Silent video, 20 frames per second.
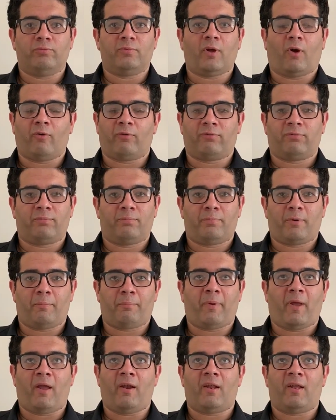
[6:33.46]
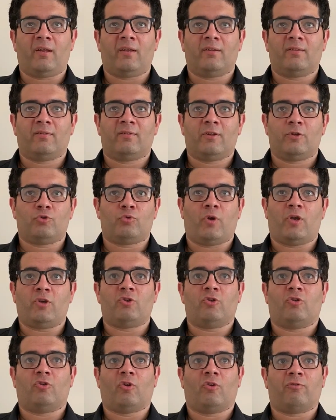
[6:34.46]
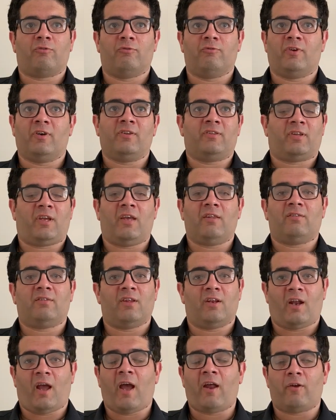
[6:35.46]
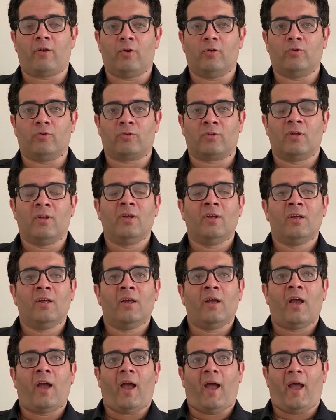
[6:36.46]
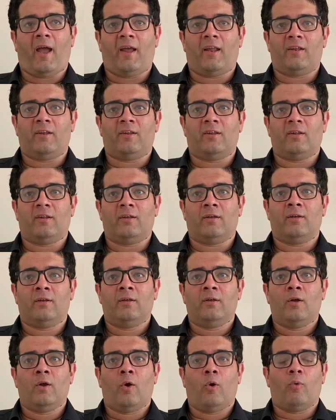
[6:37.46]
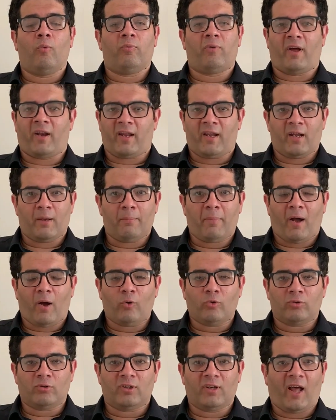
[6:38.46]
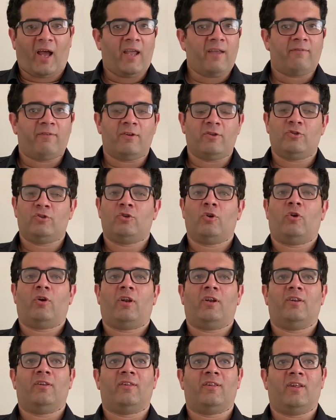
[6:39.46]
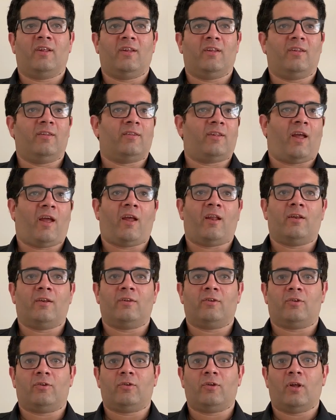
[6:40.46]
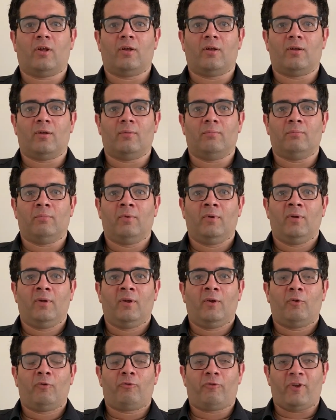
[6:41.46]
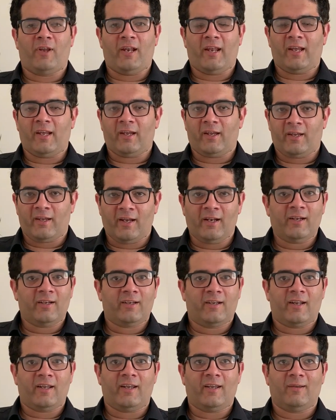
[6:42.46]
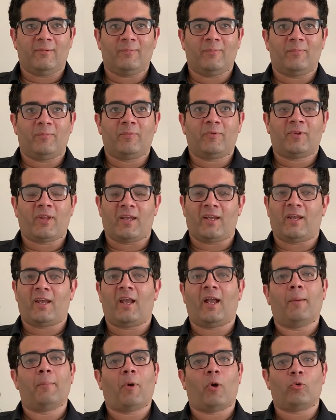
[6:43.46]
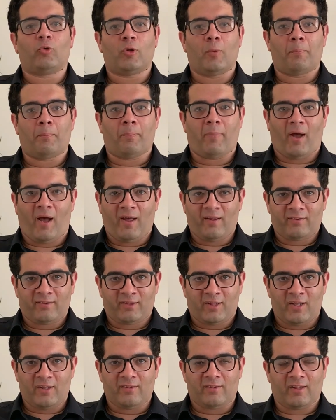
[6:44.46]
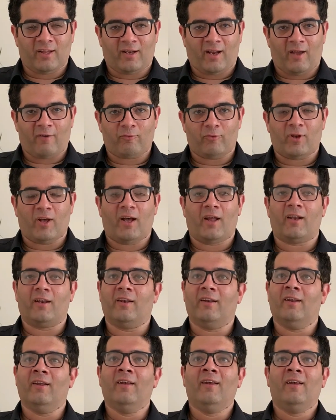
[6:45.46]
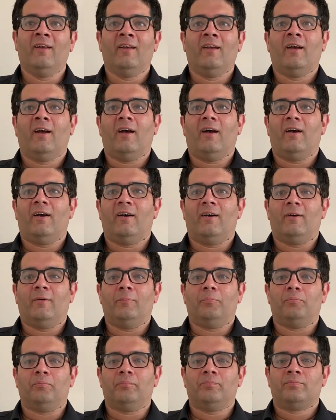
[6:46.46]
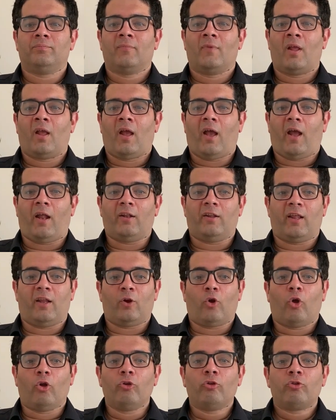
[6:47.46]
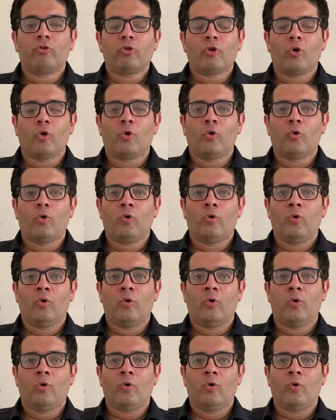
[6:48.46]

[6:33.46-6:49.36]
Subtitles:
of preparing situations of worst case scenarios, and worrying about life insurances, and feeling guilty thinking about the past things that I've done, and then also